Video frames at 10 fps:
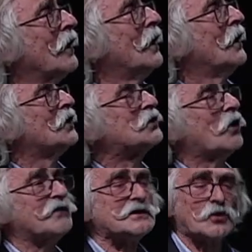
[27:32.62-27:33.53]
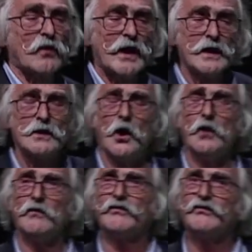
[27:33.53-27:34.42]
So this way of
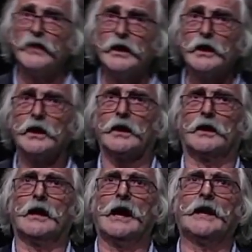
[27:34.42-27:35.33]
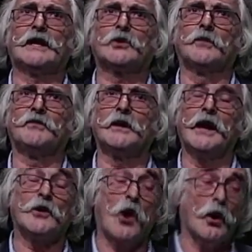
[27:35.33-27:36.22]
thinking anatomy
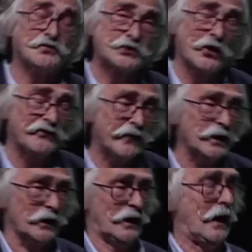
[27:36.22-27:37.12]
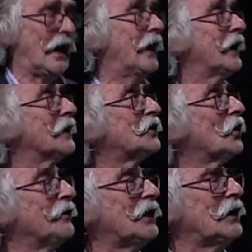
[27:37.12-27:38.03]
and observing
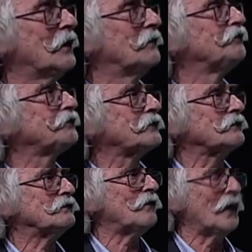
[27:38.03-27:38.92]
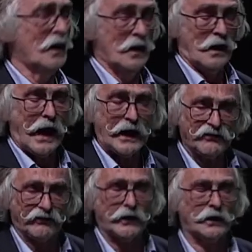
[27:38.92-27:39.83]
anatomy, I
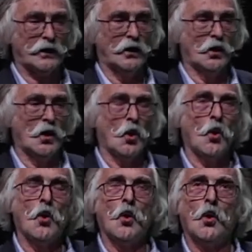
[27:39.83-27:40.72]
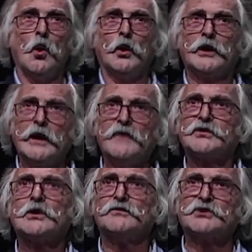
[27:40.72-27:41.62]
think, gives
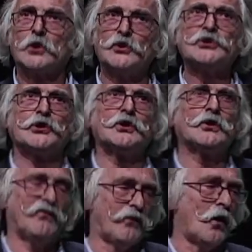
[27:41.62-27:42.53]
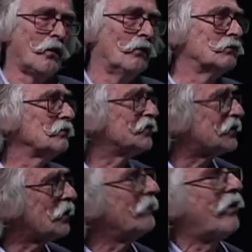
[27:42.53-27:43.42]
some solution for
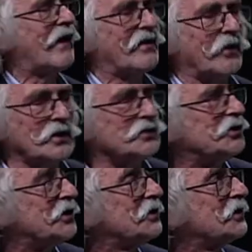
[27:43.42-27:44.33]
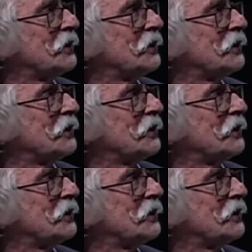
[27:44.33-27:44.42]
some pathologies